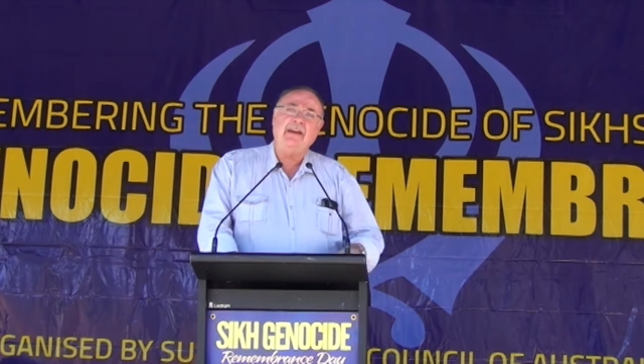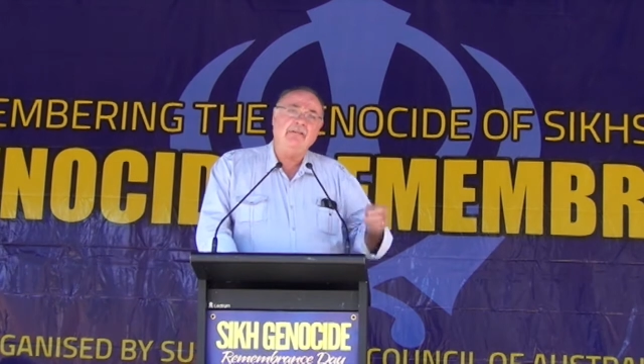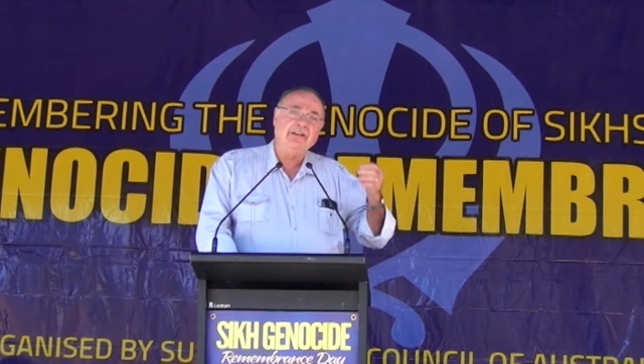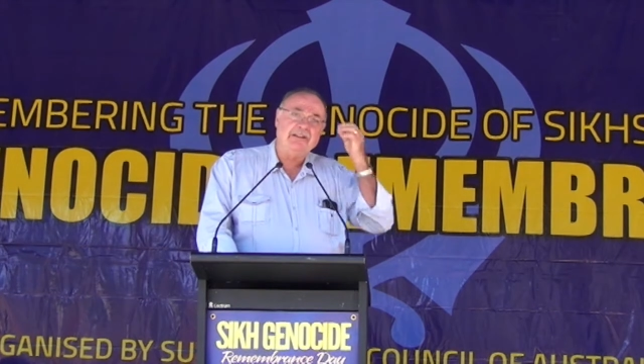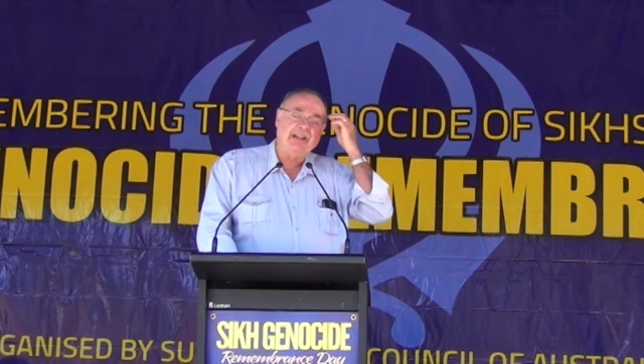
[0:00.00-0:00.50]
they
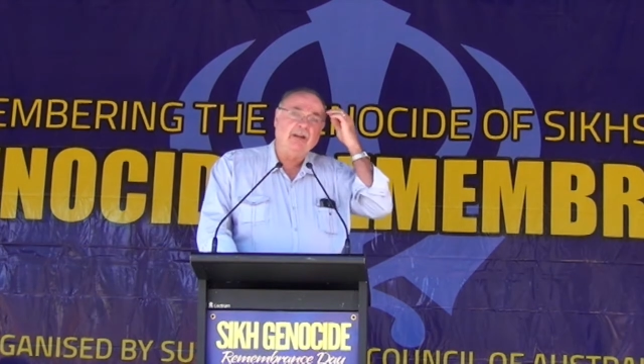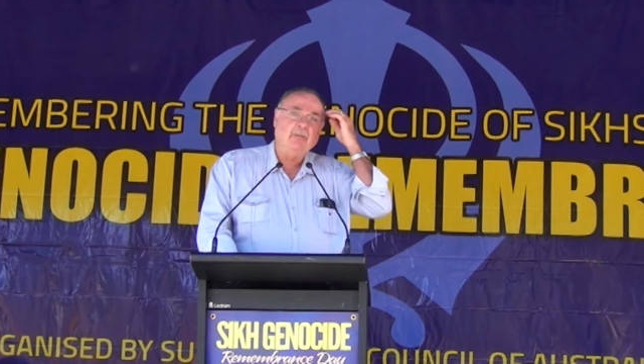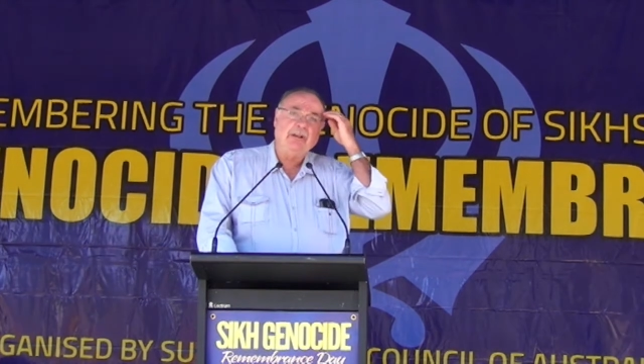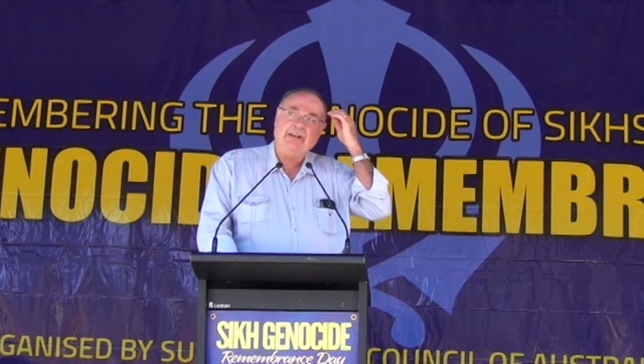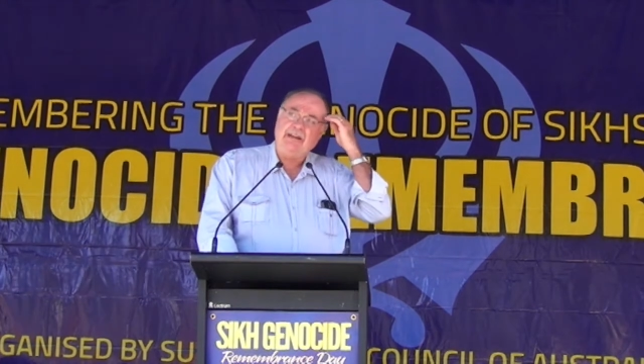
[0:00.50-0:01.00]
are
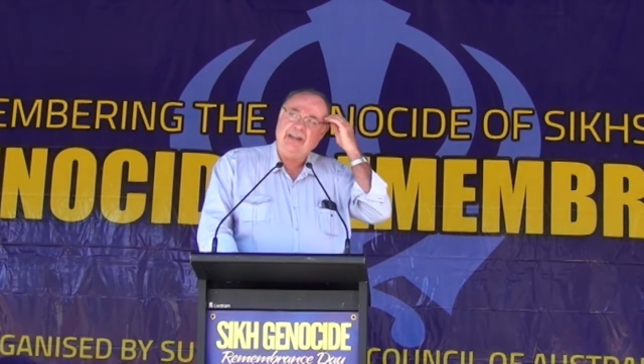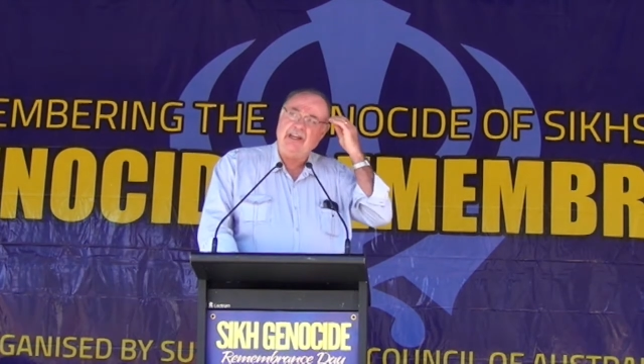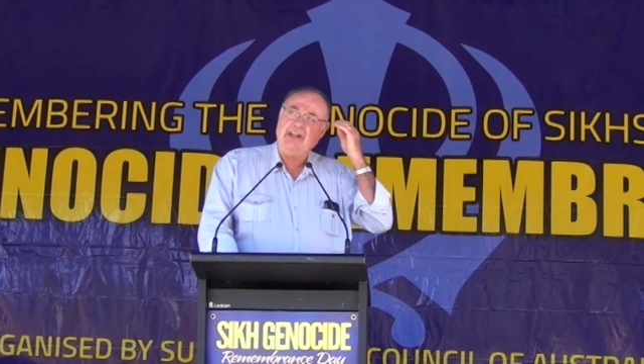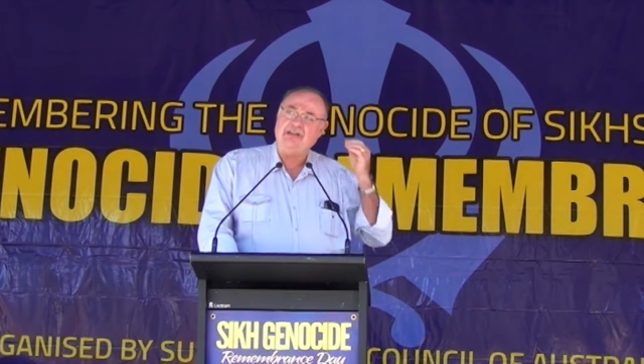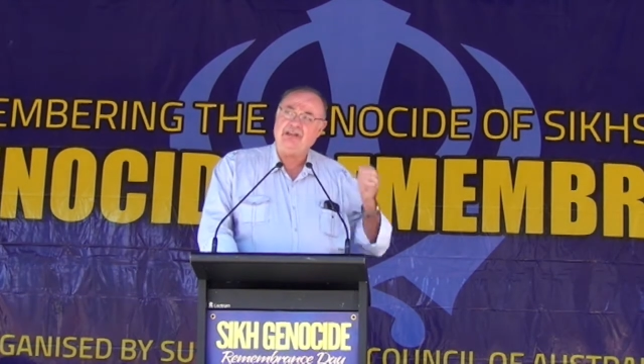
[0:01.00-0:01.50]
indelibly
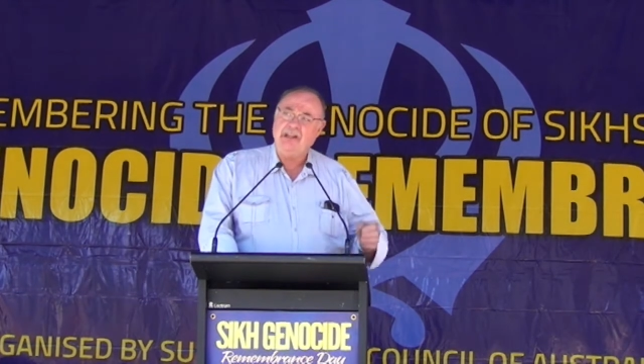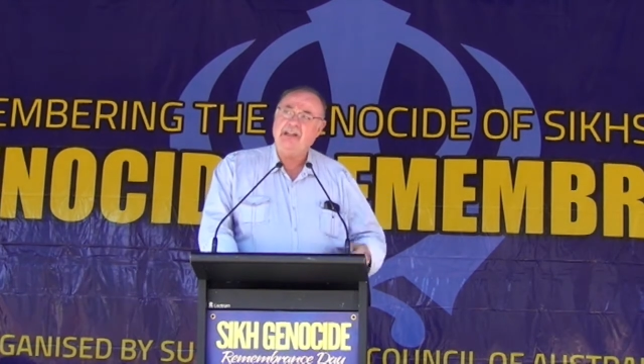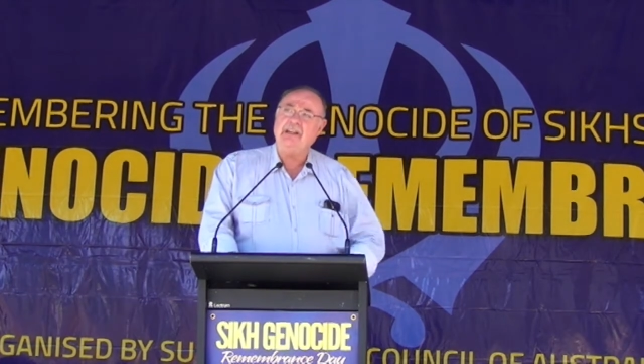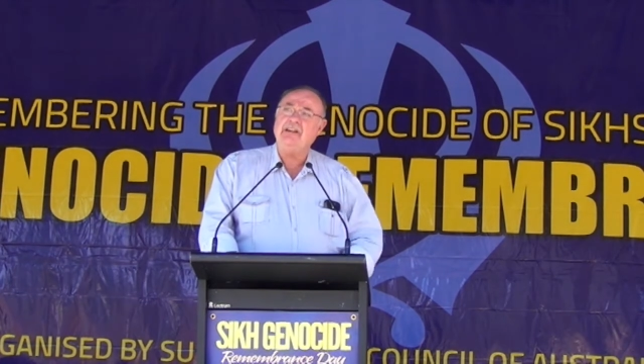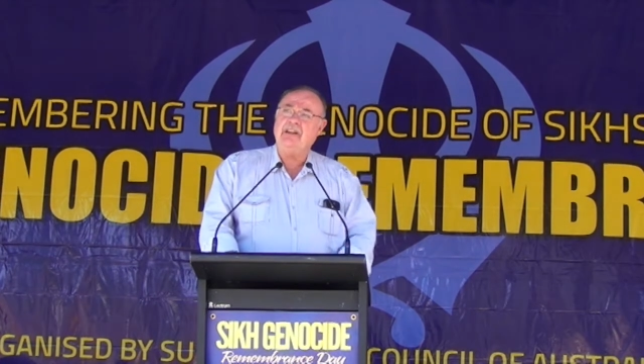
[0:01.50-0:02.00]
etched
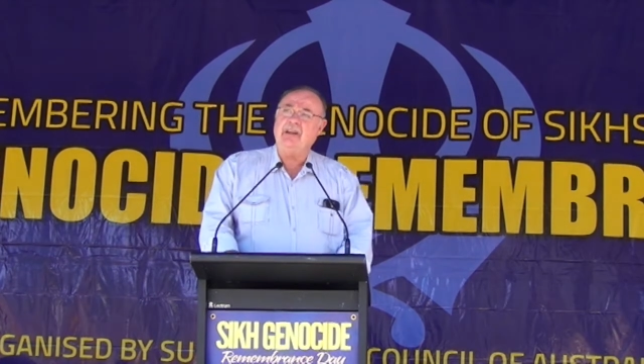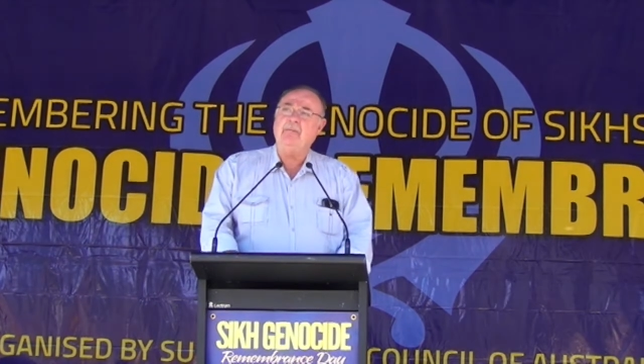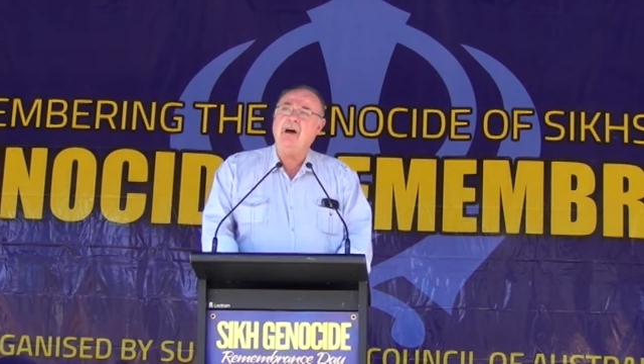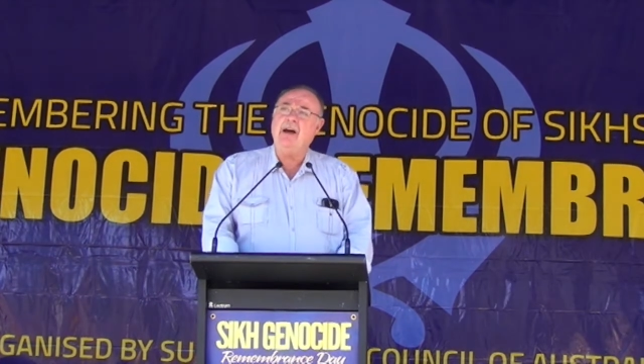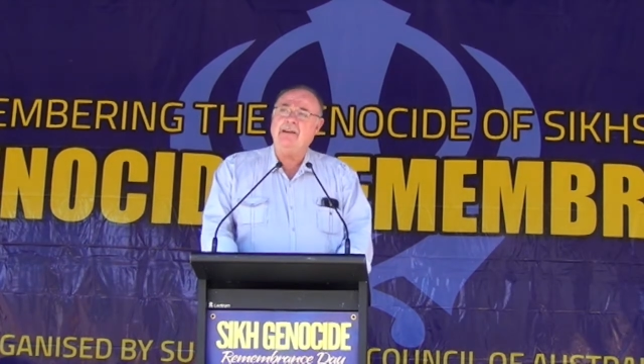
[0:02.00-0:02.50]
into
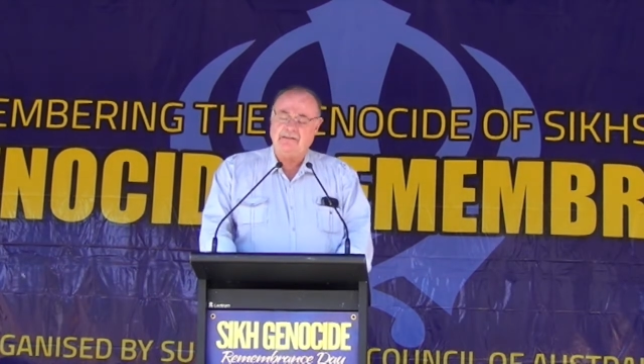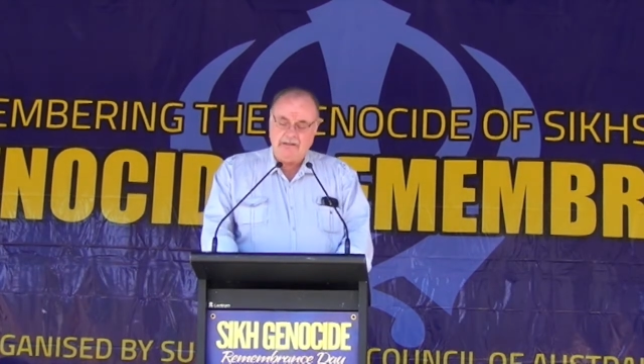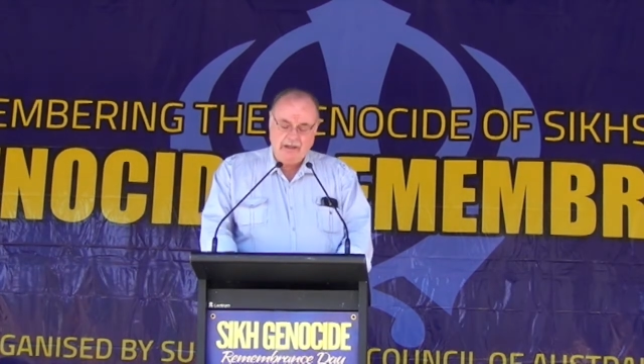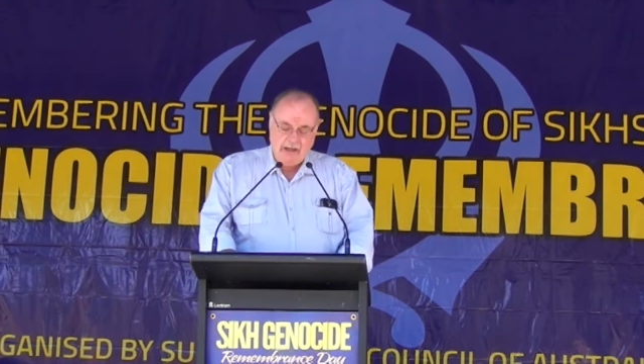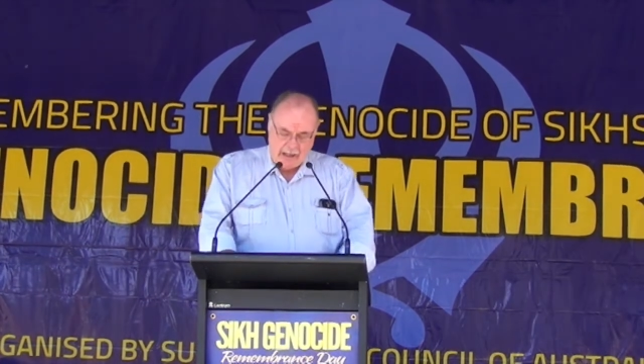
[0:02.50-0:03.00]
their minds,